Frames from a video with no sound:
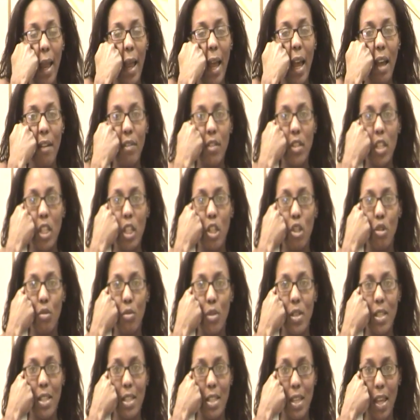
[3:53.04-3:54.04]
I have
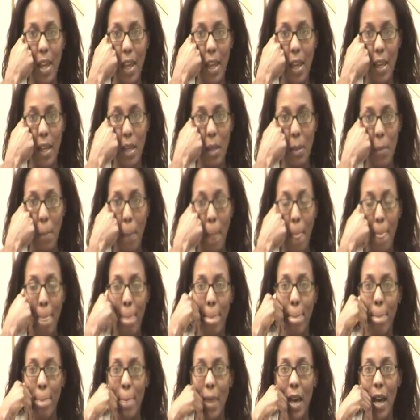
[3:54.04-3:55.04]
to say
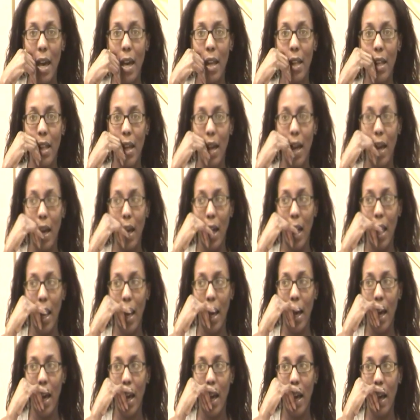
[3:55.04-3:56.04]
that
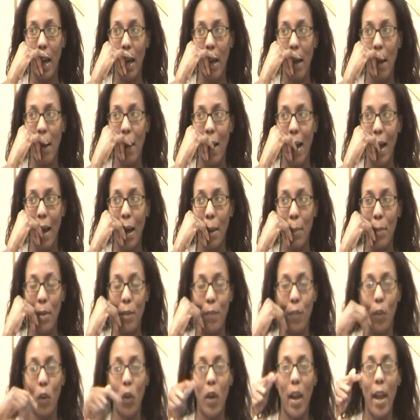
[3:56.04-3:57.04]
uh,
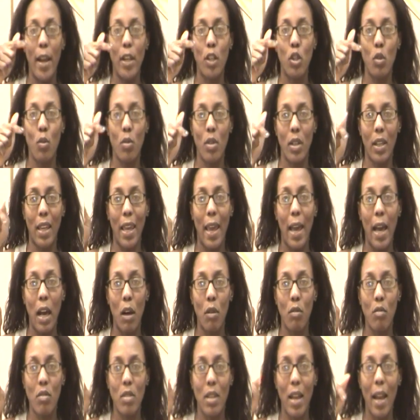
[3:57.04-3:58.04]
before I do the
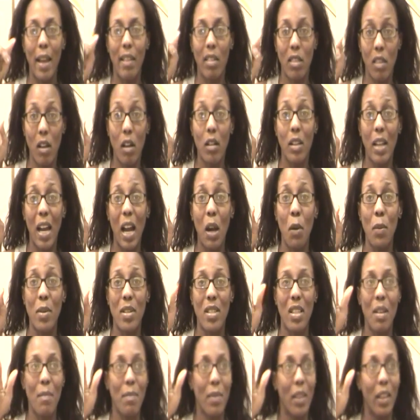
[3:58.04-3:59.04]
count, I thought I
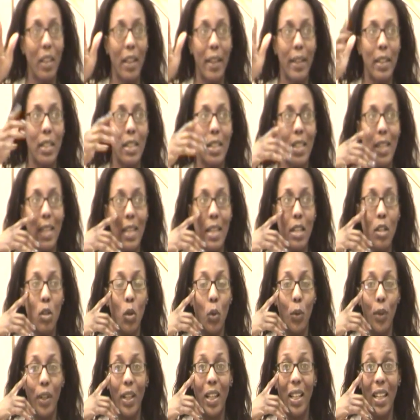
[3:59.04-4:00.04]
was something like 10
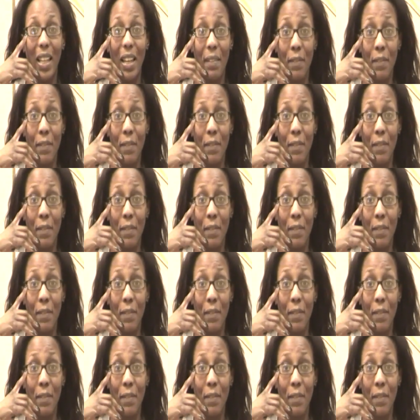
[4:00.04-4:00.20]
or